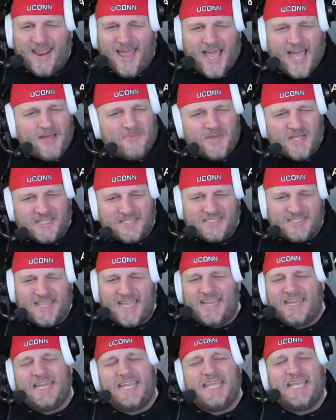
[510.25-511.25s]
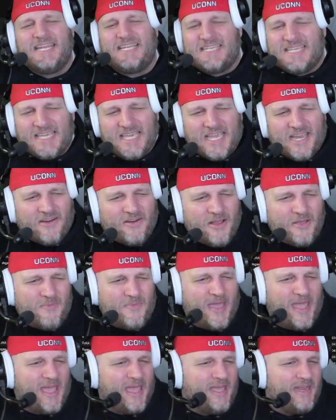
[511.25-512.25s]
habits. They need to hear it,
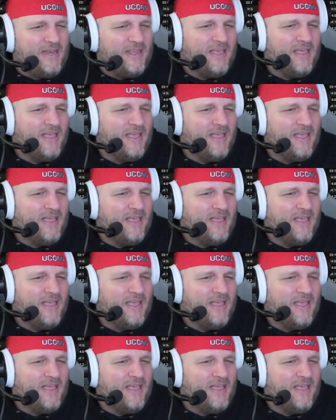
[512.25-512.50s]
man.